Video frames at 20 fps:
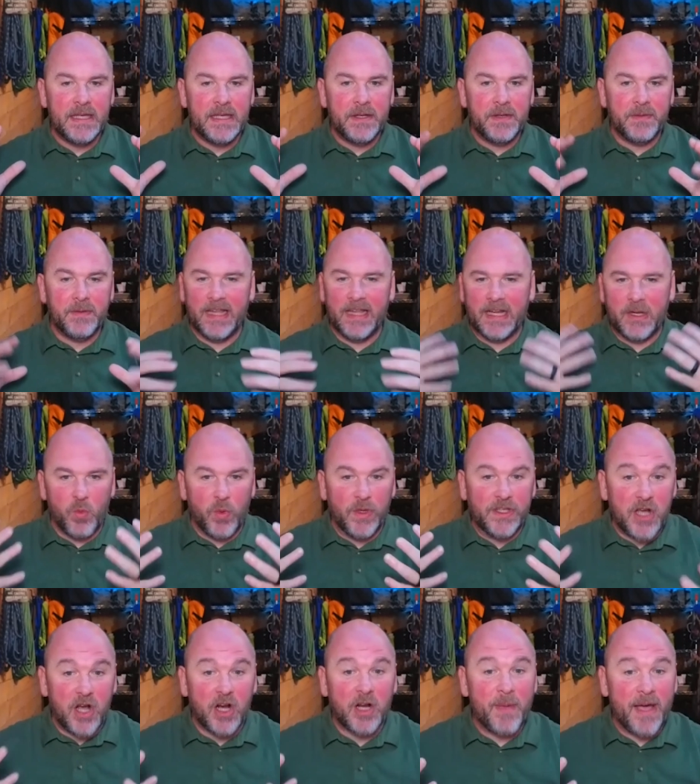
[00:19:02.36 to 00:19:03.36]
like we
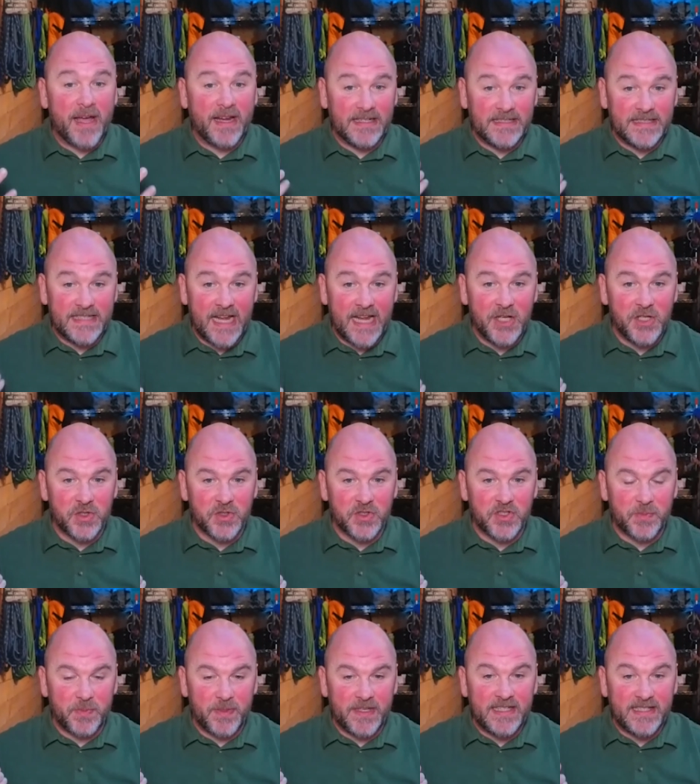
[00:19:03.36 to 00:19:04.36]
talk about endangered
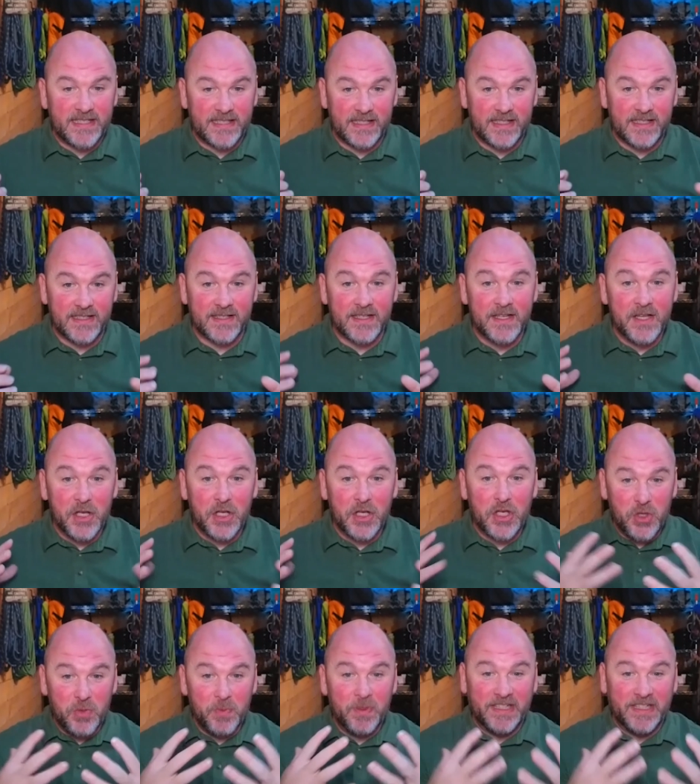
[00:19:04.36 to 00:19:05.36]
species,
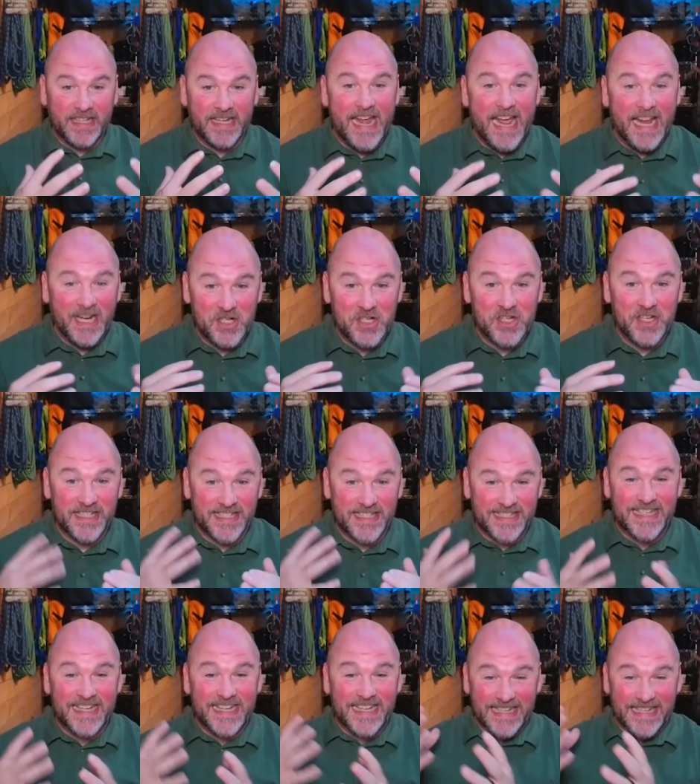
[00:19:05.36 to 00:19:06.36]
human connection is
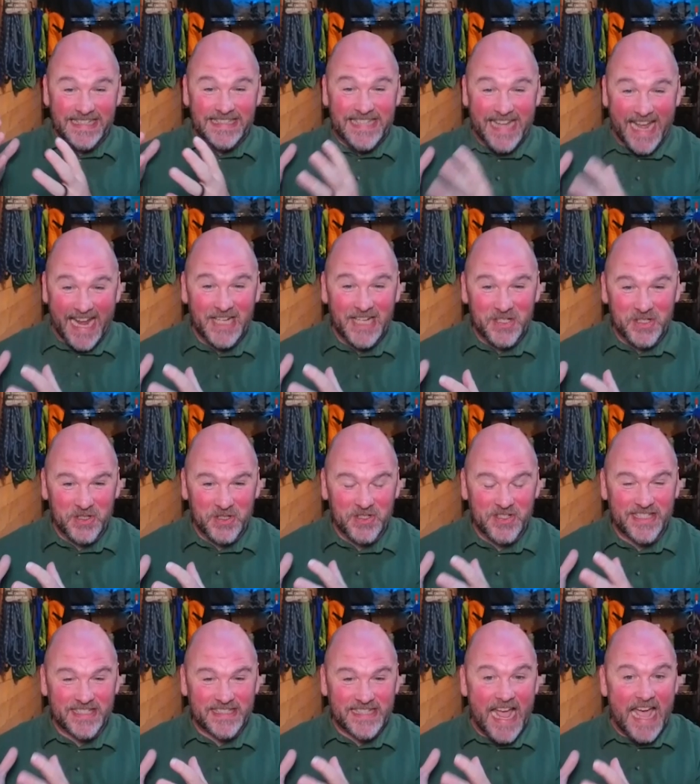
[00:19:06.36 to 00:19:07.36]
in an endangered
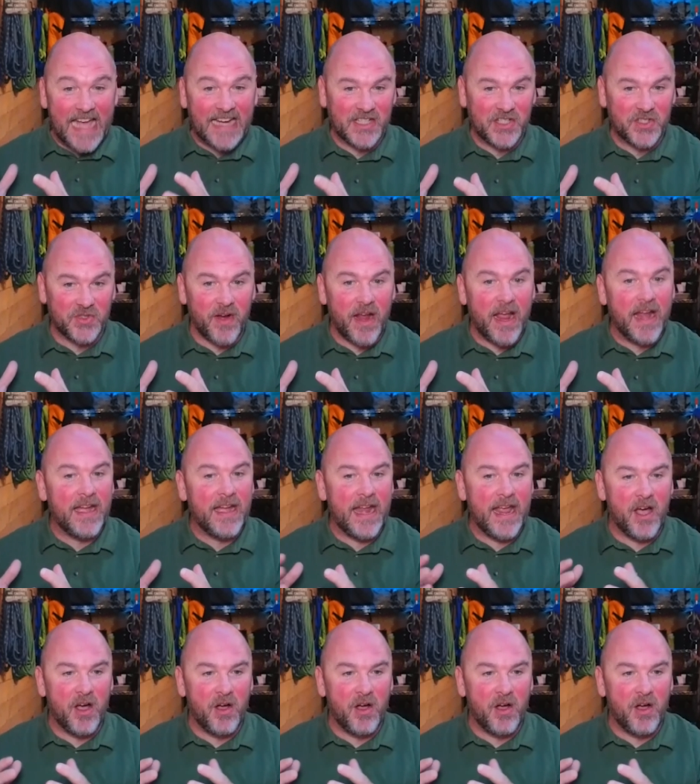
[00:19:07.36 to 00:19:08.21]
status right now,